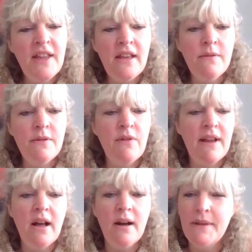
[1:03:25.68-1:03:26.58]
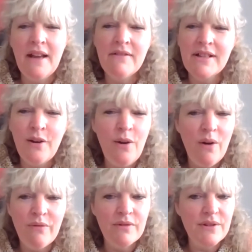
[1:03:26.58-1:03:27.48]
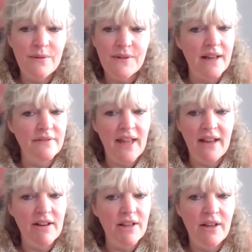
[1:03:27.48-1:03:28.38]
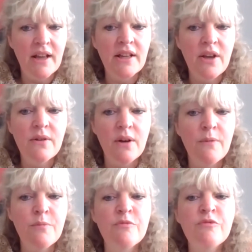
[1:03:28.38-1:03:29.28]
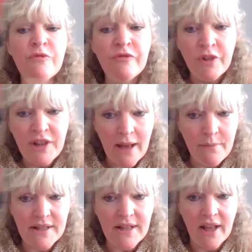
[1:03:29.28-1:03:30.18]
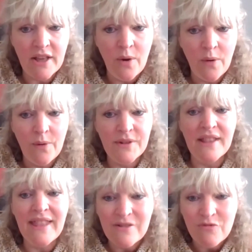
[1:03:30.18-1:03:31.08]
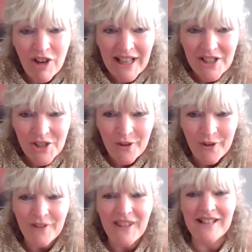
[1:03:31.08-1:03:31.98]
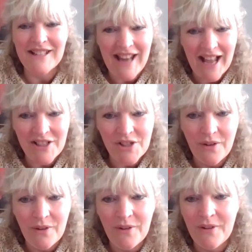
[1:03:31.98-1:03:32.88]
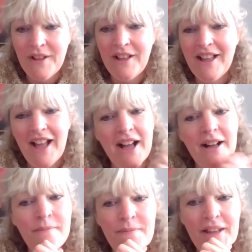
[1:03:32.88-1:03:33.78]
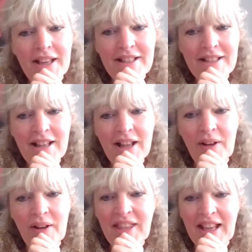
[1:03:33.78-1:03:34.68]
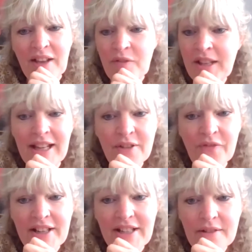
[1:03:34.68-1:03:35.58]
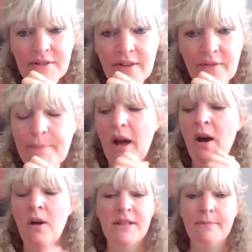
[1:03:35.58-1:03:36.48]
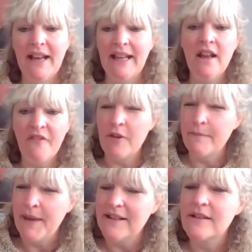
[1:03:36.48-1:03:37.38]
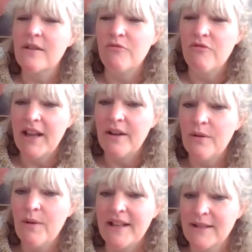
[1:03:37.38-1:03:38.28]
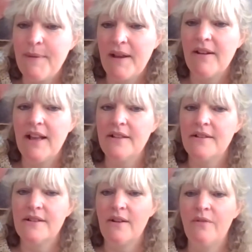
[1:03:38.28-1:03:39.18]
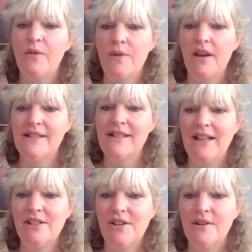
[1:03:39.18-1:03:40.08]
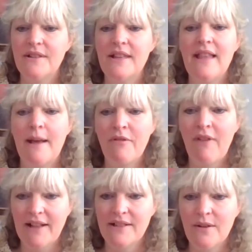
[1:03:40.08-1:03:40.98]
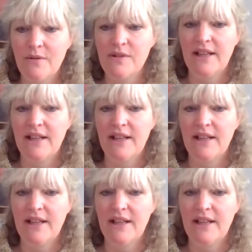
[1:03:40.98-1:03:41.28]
you agree, Carmen, there is a lot of resource out there in Google for networks like yours, and there's regional and there's national. So I think if you need to find out something, but ultimately nothing beats the real experience of organisations and their practical